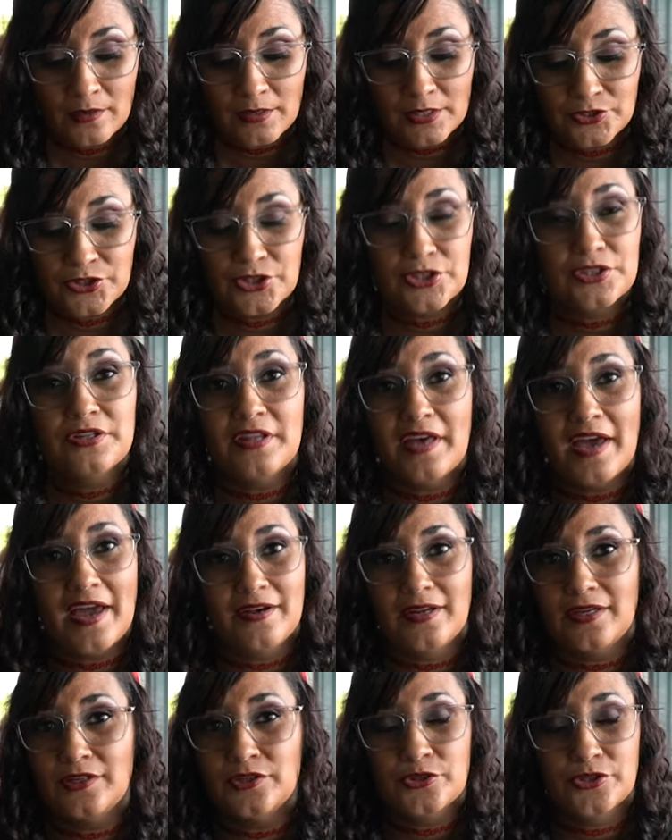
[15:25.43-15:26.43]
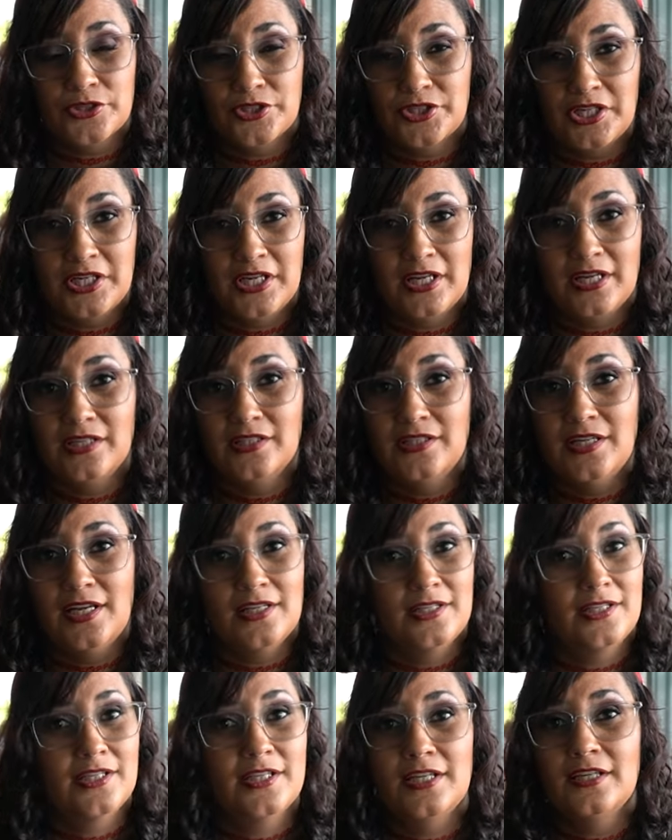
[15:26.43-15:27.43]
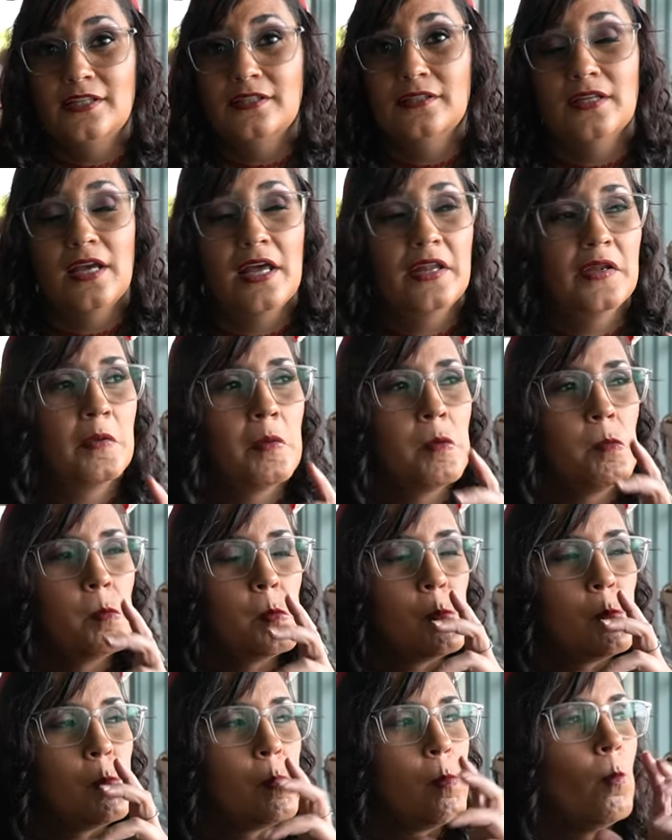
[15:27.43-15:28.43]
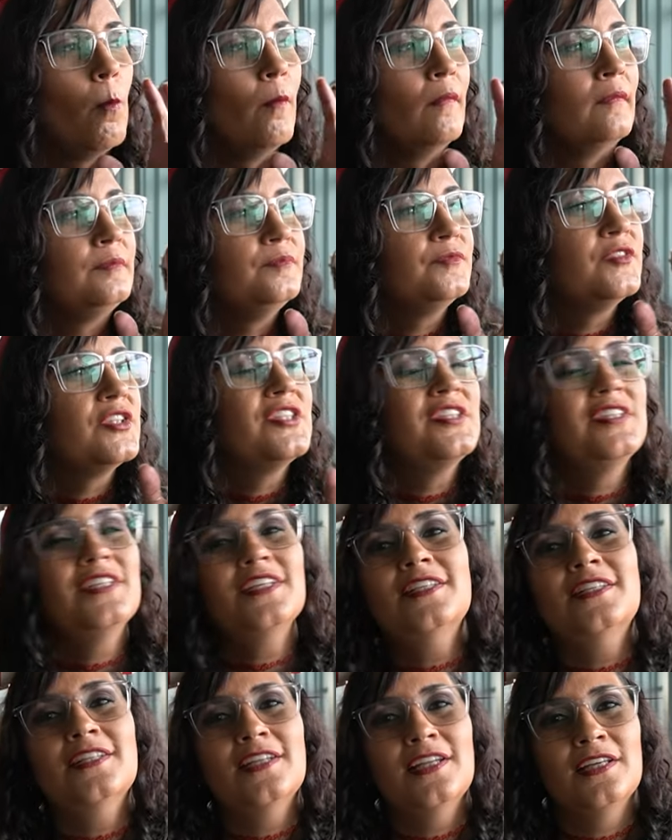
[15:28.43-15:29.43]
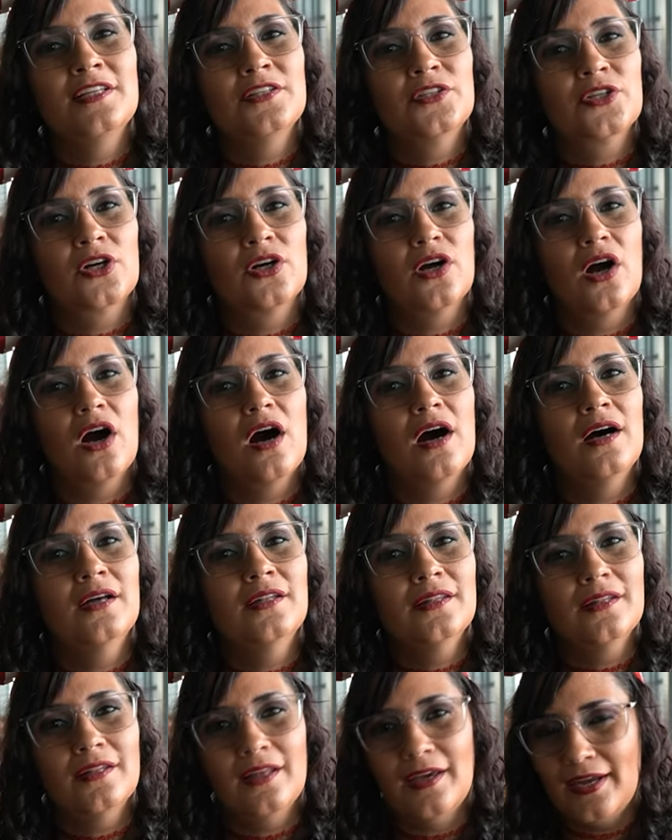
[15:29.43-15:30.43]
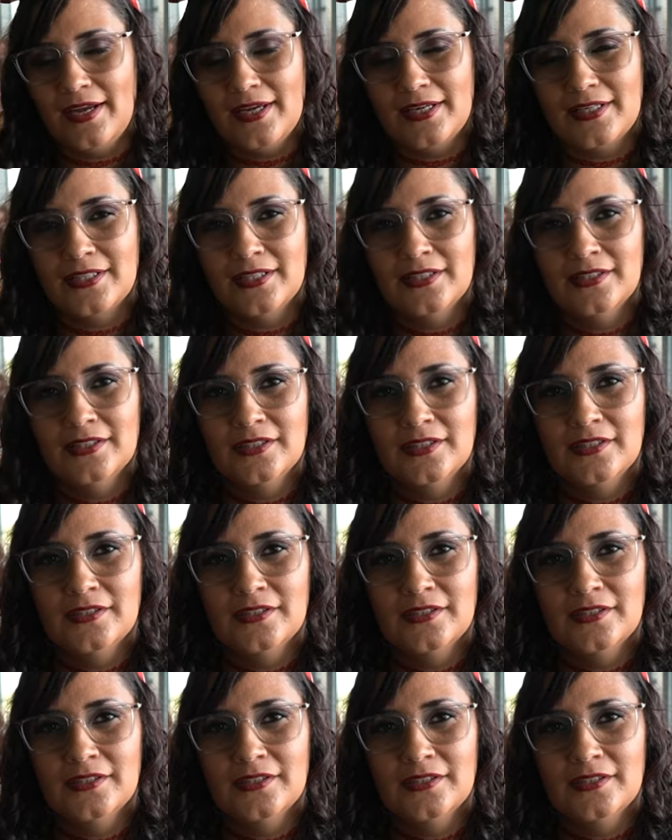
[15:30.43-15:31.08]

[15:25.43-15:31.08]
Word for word: It's just that interesting and tasty, and, and the seasonings are unlike